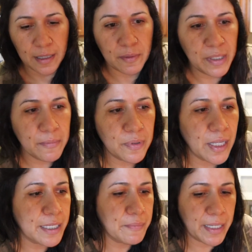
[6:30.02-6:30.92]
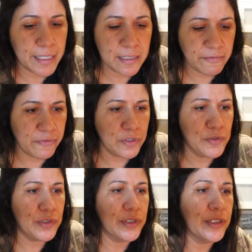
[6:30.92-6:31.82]
me unplug my
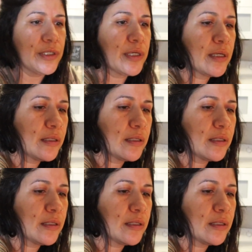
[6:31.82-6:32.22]
diffuser.